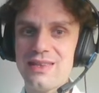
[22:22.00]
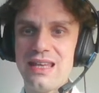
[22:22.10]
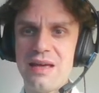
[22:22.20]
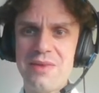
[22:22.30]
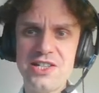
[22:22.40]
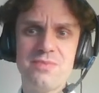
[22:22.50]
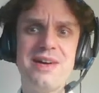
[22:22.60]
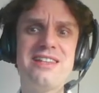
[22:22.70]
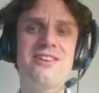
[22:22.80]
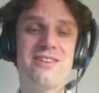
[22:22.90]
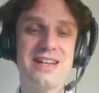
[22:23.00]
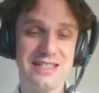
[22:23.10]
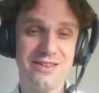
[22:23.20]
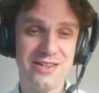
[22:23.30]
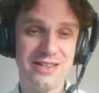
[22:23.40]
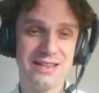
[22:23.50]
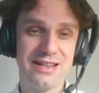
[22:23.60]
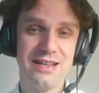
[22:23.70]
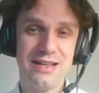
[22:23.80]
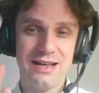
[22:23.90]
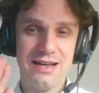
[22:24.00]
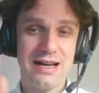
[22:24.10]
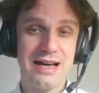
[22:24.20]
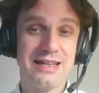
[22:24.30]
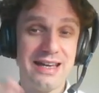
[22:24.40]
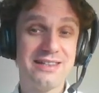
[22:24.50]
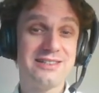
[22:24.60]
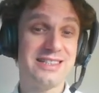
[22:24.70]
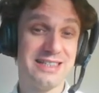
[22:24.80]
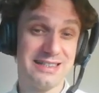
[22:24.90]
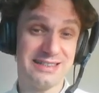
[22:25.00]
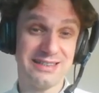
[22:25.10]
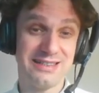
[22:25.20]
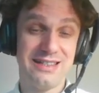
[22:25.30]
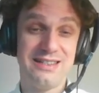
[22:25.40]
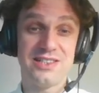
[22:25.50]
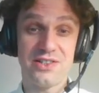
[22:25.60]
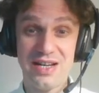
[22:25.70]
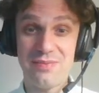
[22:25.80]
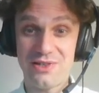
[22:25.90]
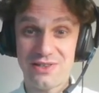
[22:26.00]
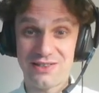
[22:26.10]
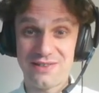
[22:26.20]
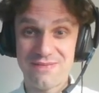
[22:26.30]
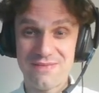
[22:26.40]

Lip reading: A much better criterion, Kettle's test, scree plot,